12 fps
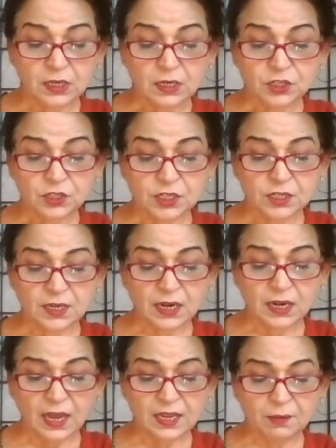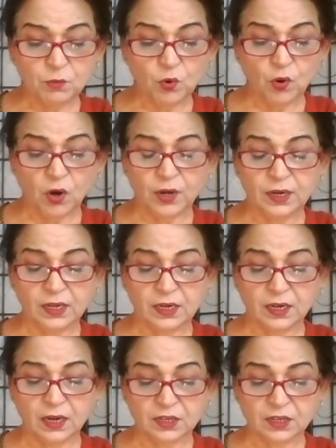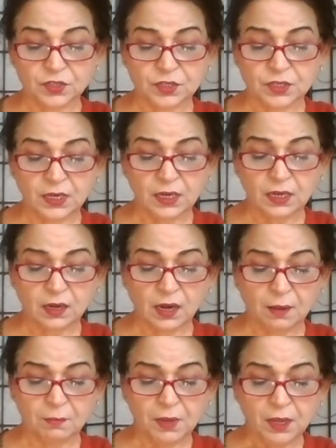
She said, I am no ordinary Rakshasi, Ram,